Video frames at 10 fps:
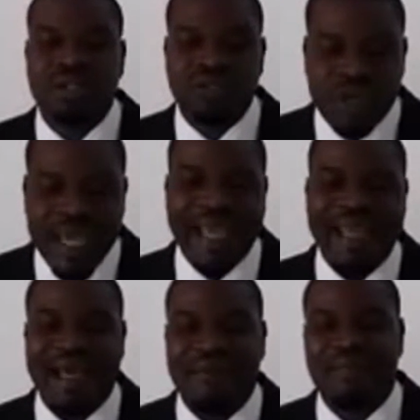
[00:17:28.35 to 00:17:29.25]

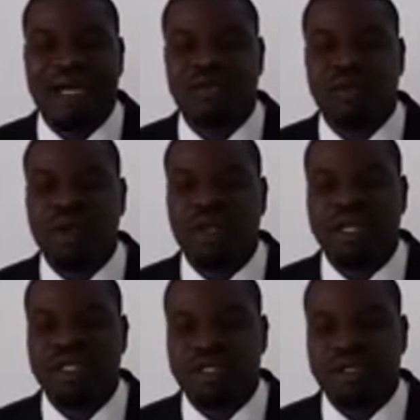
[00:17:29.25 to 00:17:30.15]
together as one
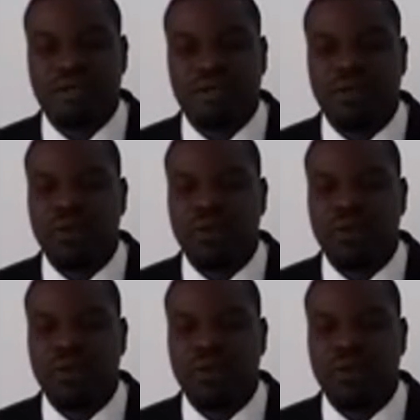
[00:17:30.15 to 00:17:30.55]
nation.